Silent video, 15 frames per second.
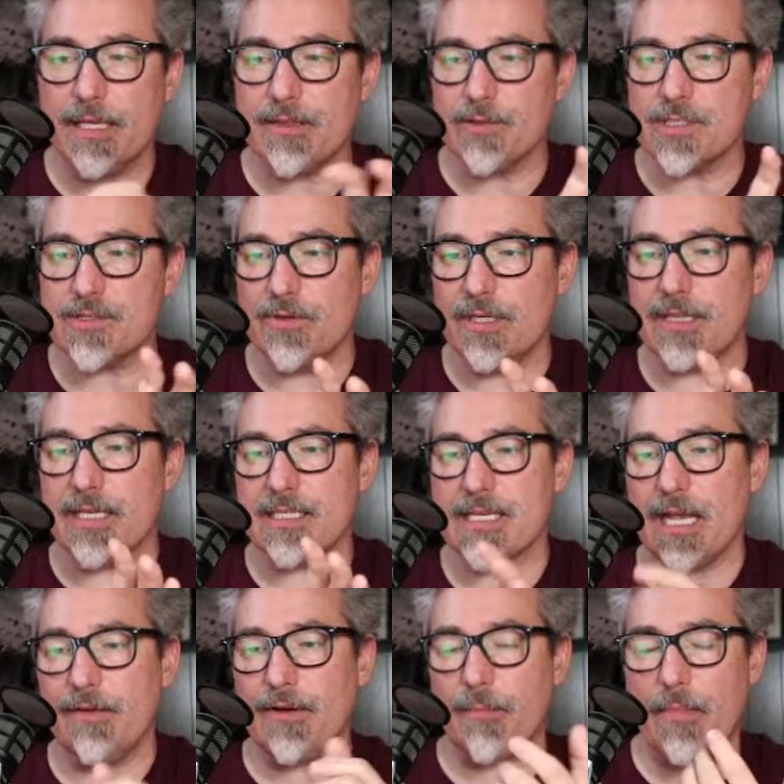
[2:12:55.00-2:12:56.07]
those three things
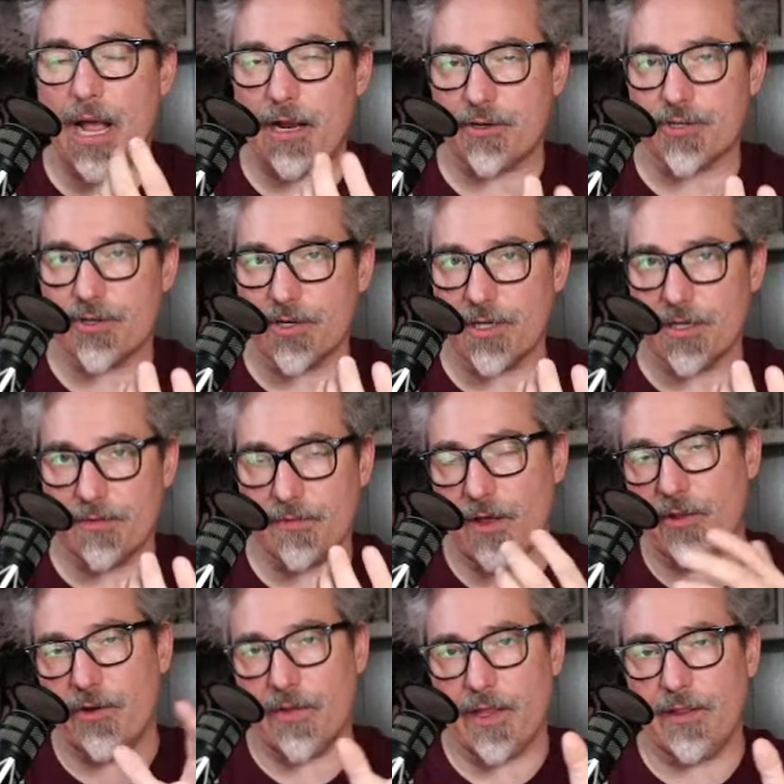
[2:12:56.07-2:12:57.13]
kind of a mantra
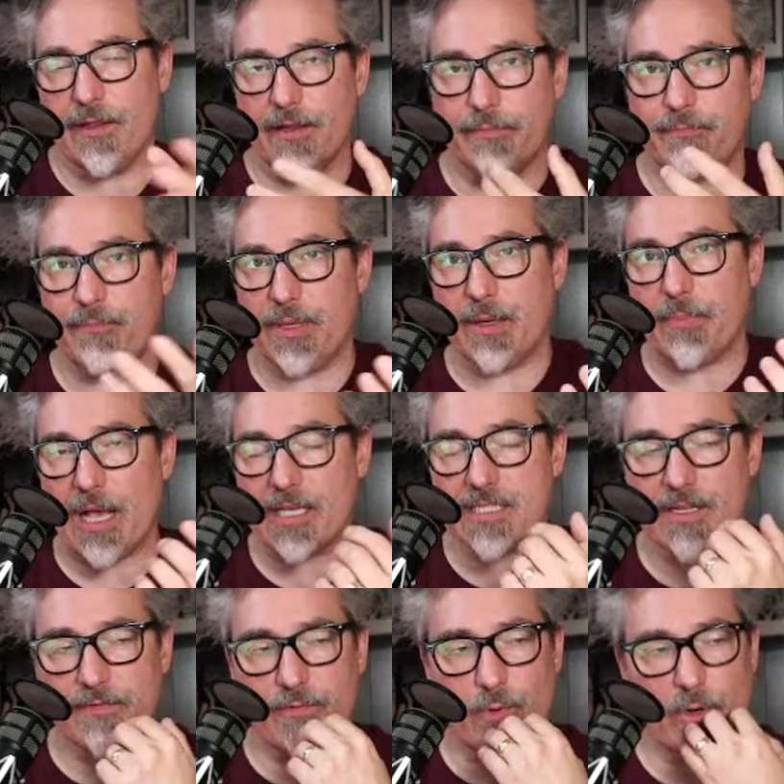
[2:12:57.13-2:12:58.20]
other than the be a
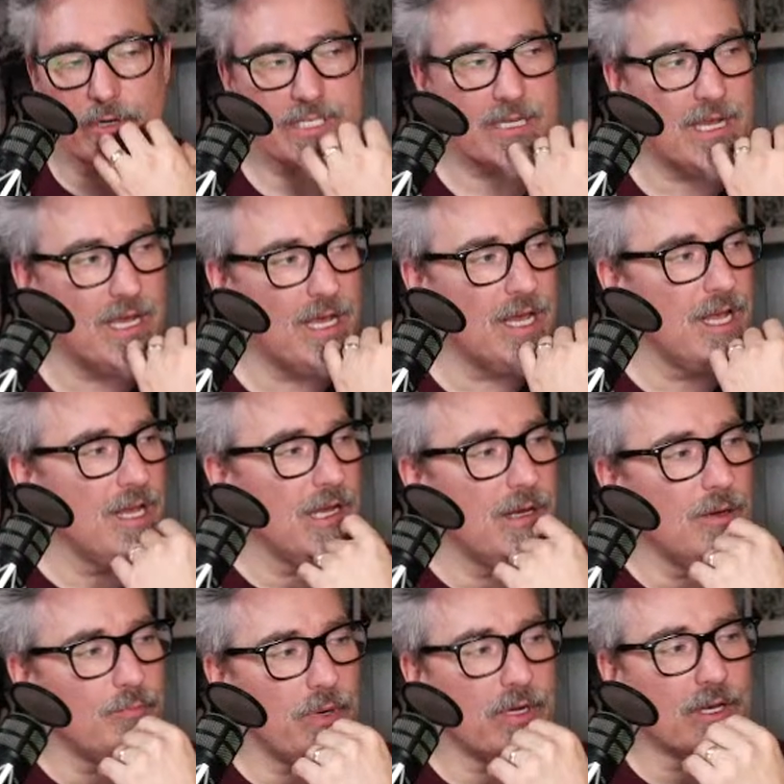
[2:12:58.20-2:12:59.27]
positive force.
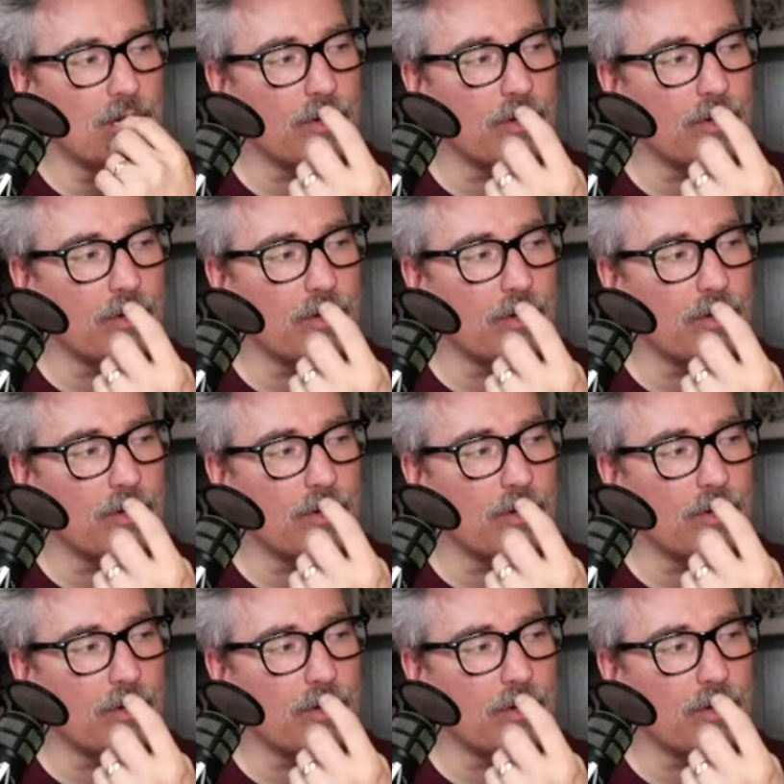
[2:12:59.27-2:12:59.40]
But,